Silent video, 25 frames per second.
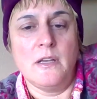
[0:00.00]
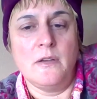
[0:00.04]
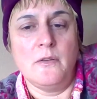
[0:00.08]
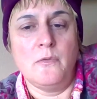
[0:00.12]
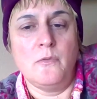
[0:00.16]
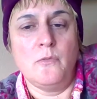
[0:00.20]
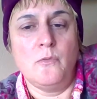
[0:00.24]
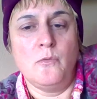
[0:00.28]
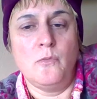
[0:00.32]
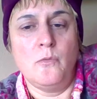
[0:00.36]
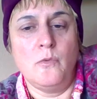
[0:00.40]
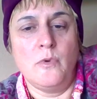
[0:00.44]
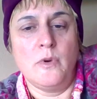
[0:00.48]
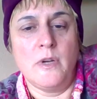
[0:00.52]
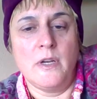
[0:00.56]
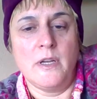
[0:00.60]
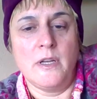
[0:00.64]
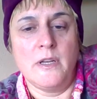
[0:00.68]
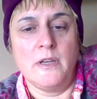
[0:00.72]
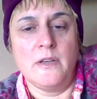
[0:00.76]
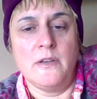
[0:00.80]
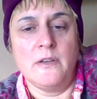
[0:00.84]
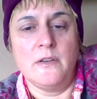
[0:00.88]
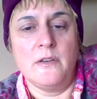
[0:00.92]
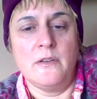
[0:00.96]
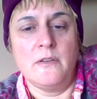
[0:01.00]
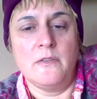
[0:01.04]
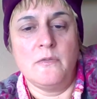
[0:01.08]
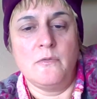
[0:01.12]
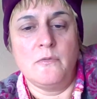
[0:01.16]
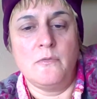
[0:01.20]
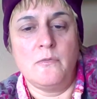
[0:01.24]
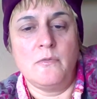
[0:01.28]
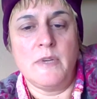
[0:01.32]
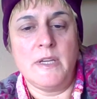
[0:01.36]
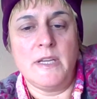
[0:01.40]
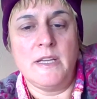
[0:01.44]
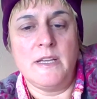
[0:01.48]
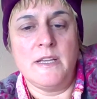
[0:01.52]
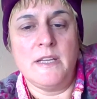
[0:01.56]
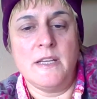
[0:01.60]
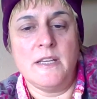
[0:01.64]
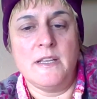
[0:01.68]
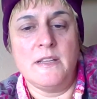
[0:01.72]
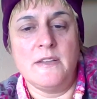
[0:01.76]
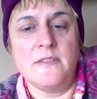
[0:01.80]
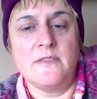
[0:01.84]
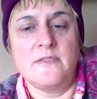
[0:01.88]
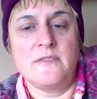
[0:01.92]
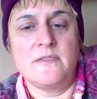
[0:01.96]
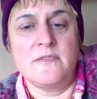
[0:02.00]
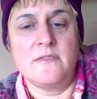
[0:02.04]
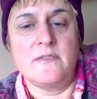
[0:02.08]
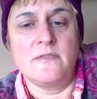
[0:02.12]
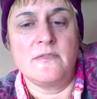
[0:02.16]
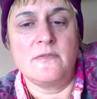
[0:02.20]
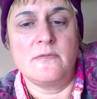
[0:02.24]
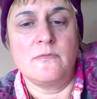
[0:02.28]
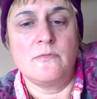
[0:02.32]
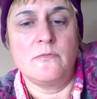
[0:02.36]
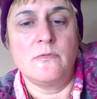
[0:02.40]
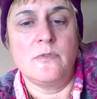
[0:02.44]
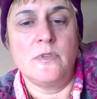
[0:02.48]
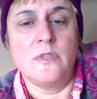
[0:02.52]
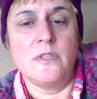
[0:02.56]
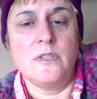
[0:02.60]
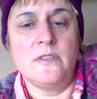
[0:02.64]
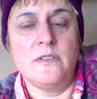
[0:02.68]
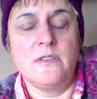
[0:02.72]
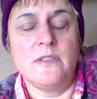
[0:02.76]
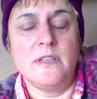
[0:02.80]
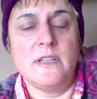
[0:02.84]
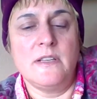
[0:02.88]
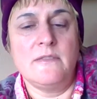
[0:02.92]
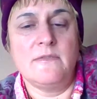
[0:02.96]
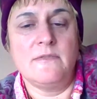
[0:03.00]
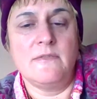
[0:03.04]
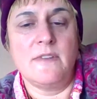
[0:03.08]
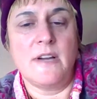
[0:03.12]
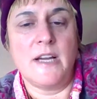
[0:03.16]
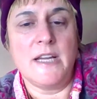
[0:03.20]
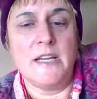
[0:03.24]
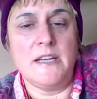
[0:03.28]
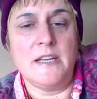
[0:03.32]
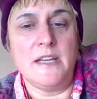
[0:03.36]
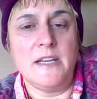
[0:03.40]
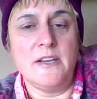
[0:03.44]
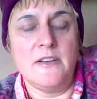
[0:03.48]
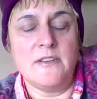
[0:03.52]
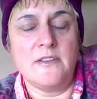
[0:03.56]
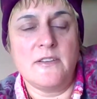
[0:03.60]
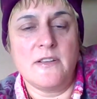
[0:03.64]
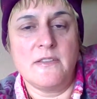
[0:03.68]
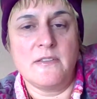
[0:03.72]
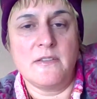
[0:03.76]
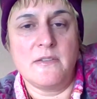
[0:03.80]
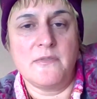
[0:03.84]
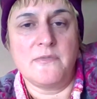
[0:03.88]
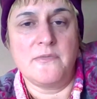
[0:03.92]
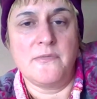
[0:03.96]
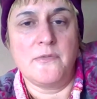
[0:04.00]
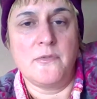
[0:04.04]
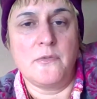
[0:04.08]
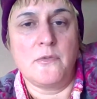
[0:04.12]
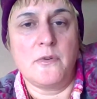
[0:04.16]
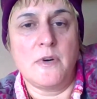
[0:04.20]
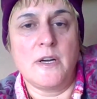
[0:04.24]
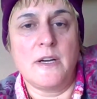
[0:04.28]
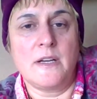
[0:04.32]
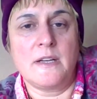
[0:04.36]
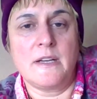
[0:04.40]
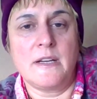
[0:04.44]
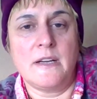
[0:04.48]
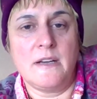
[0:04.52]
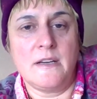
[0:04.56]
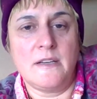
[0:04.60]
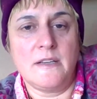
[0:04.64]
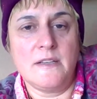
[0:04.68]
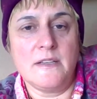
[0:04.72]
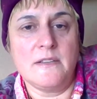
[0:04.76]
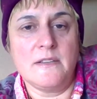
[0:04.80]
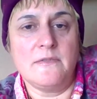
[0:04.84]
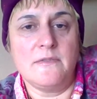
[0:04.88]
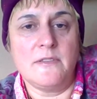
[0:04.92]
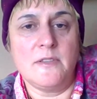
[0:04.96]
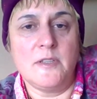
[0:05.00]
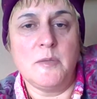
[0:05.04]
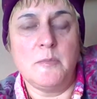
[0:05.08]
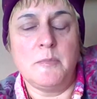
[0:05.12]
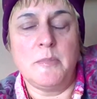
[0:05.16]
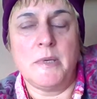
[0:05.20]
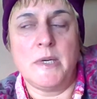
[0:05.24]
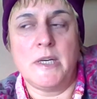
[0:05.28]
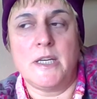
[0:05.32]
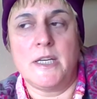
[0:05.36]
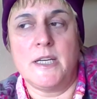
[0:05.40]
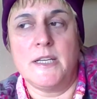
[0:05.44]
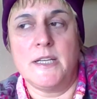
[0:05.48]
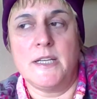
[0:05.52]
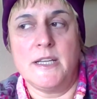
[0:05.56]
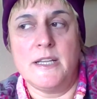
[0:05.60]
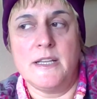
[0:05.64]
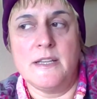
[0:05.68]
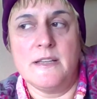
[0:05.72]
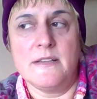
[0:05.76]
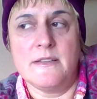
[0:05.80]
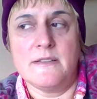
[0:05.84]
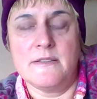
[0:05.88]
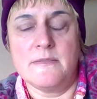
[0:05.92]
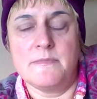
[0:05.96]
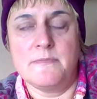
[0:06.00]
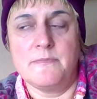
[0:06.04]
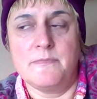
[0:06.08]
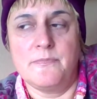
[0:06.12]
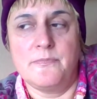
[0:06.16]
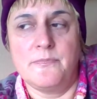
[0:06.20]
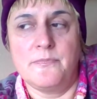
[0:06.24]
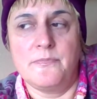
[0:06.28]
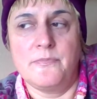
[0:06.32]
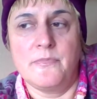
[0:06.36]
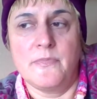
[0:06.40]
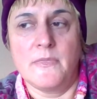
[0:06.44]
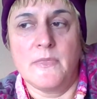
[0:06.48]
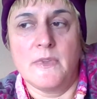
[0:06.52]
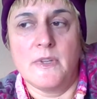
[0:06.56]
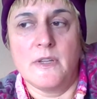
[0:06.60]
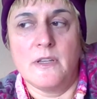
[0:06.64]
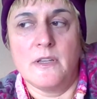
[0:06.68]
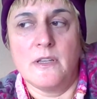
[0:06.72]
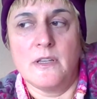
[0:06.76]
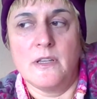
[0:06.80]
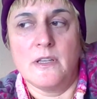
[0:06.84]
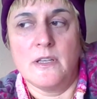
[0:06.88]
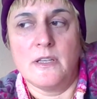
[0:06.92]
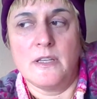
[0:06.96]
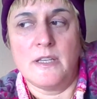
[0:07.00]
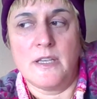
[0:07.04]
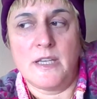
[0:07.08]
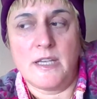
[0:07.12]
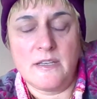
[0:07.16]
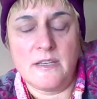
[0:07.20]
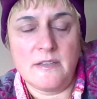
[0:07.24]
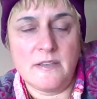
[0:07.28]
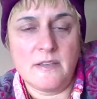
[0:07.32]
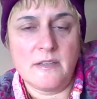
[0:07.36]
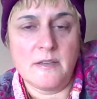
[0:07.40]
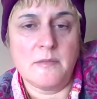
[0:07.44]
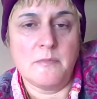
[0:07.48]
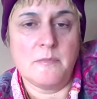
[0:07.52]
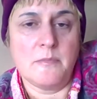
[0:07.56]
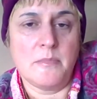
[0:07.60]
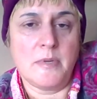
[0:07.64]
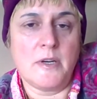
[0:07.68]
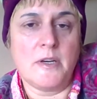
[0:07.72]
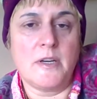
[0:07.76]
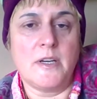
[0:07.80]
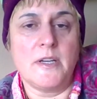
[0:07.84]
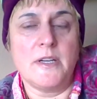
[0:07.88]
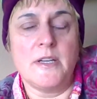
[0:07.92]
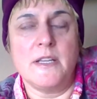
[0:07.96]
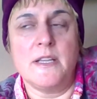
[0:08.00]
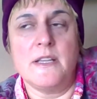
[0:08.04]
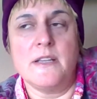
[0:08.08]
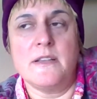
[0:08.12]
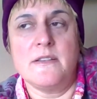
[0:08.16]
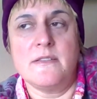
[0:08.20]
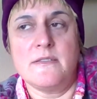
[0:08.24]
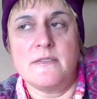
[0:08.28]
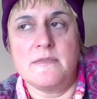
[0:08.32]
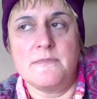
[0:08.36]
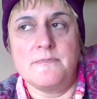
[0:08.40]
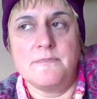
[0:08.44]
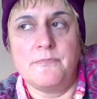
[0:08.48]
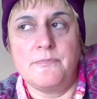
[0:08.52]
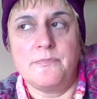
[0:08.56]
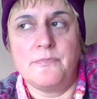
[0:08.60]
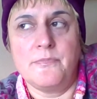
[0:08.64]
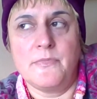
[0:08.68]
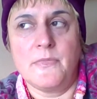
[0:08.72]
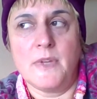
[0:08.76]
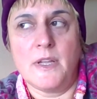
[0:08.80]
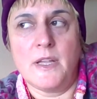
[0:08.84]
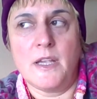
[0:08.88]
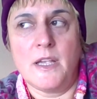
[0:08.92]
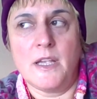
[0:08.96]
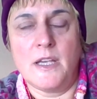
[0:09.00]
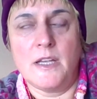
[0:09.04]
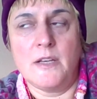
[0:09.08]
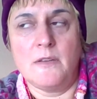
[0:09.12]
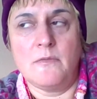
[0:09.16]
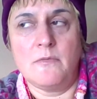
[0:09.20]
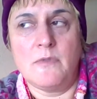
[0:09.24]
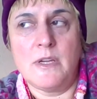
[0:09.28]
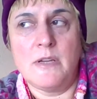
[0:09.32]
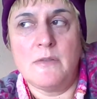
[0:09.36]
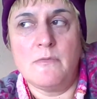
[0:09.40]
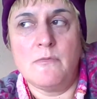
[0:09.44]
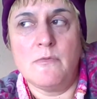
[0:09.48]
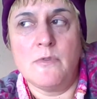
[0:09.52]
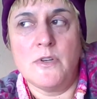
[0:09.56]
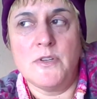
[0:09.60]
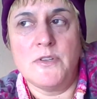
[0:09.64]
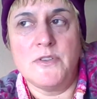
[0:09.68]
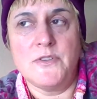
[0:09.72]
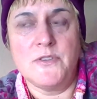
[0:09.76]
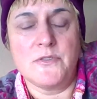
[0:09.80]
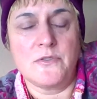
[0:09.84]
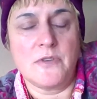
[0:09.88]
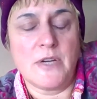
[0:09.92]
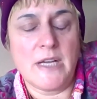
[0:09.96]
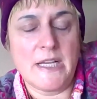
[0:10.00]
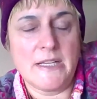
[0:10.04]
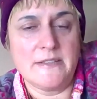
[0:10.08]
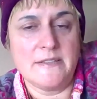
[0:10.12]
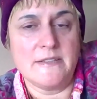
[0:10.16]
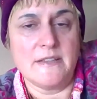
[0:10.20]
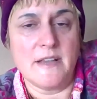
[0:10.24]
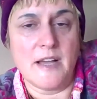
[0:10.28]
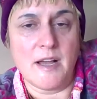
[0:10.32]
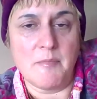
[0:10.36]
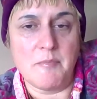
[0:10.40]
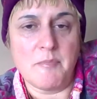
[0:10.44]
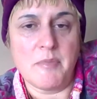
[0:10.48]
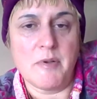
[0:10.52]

when we kids would invite each other for carnival parties, kid parties, and we would dress up